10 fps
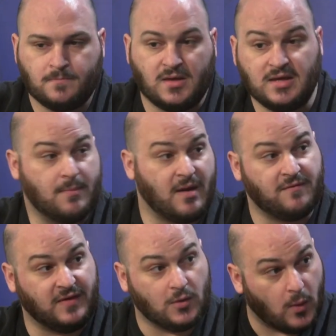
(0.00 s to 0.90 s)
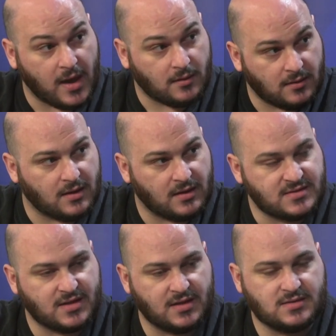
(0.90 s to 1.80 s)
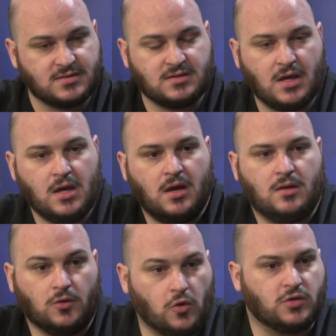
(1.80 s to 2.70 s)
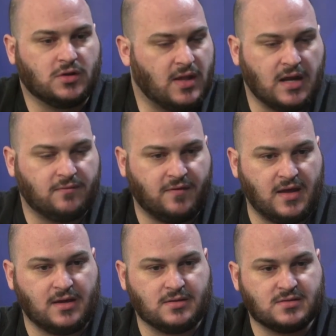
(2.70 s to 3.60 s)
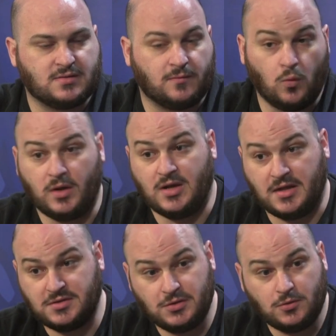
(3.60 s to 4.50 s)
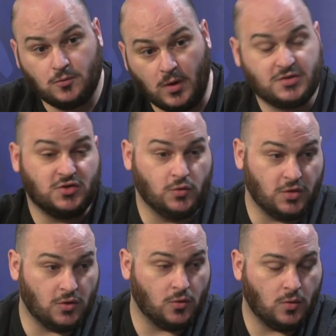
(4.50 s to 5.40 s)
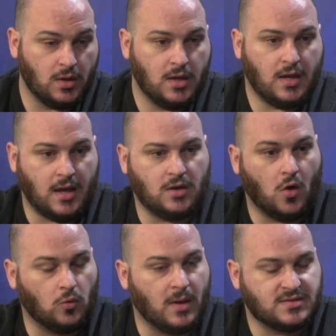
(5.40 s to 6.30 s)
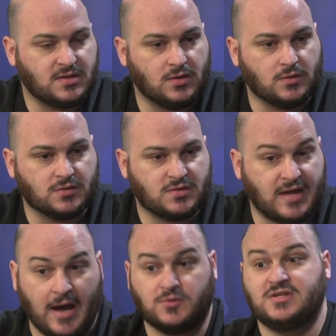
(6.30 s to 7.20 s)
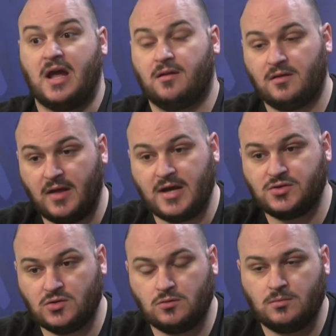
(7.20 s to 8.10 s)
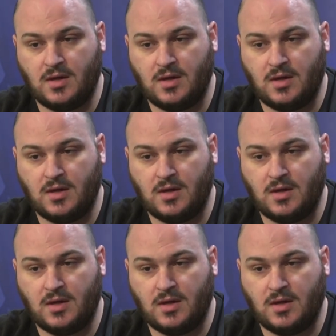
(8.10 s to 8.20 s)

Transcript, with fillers: get my feet wet in mm-hmm. a sense. Mm-hmm. Learned a lot of things of what not to do, what to do, and hone my skills outside of the classroom.